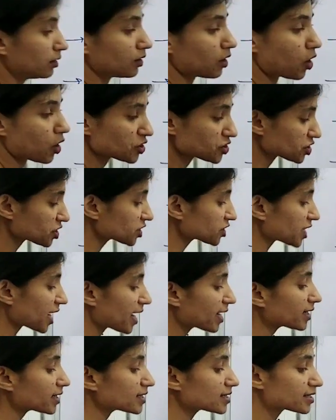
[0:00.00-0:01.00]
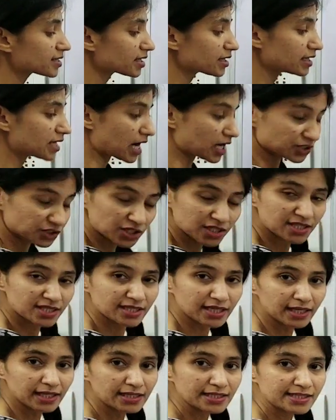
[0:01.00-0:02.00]
Ostrich egg is the largest
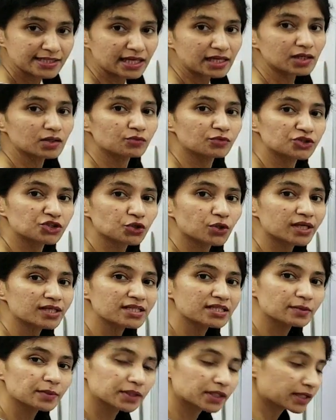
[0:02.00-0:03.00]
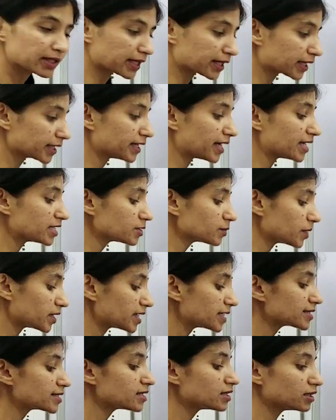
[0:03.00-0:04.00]
single cell which you can see with the naked eyes,
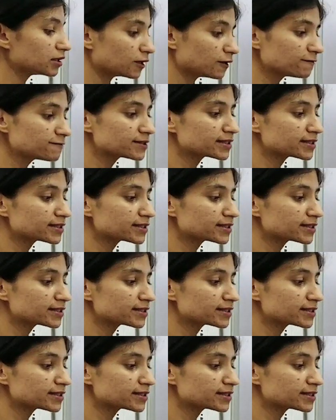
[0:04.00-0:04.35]
whereas the nerve